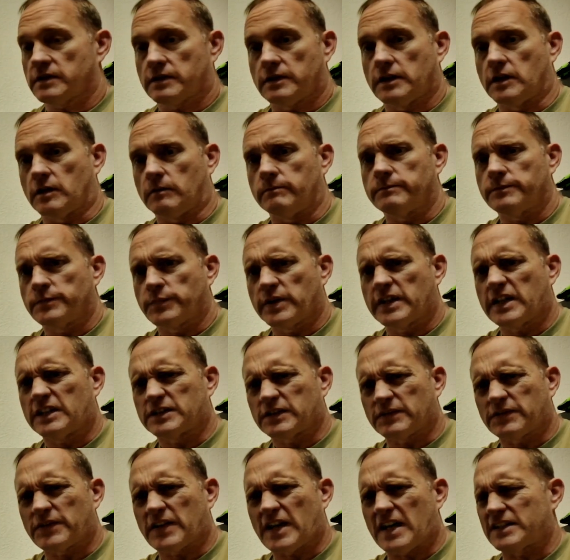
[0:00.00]
you know, put
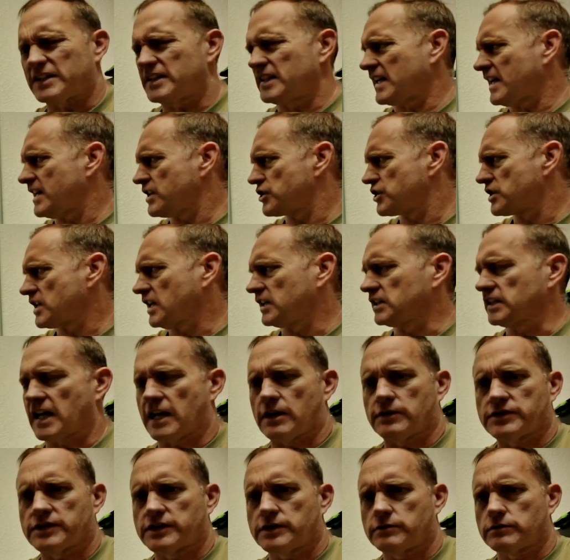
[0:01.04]
out the fact that I shot
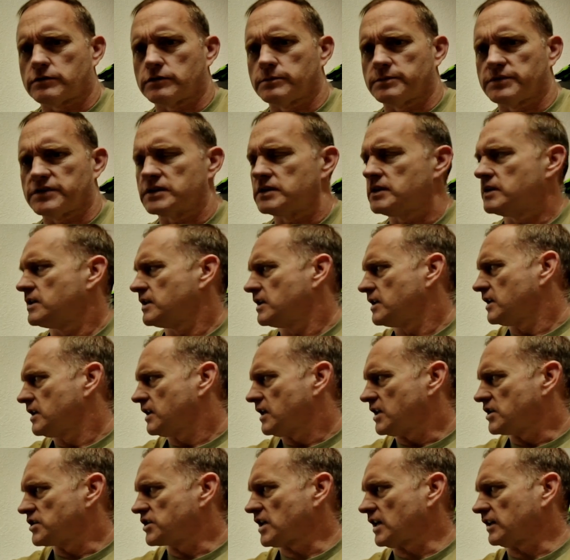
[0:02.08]
lousy groups.
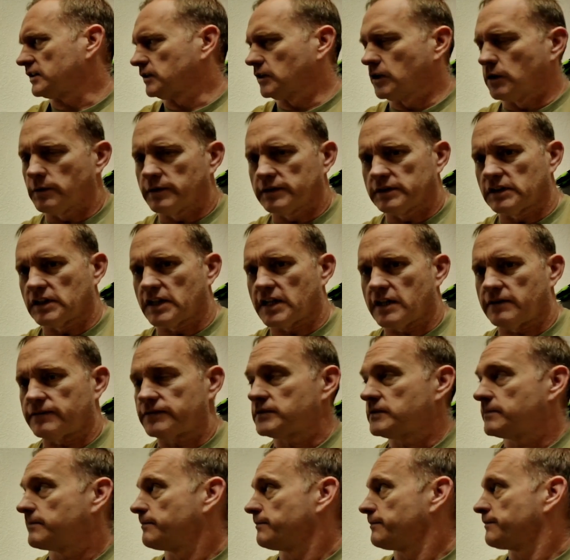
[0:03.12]
I shot low and
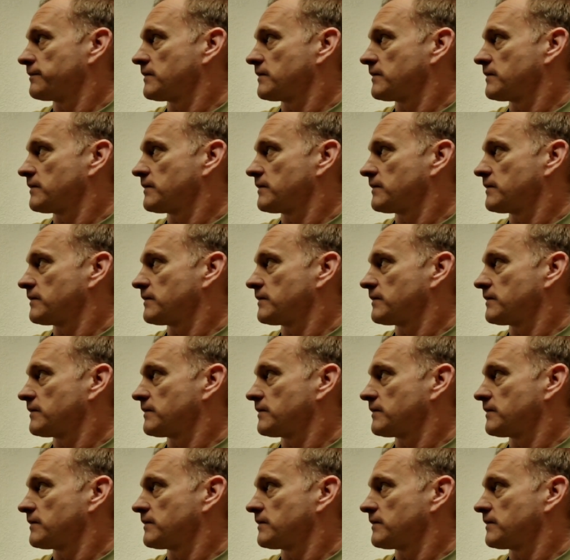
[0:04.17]
left.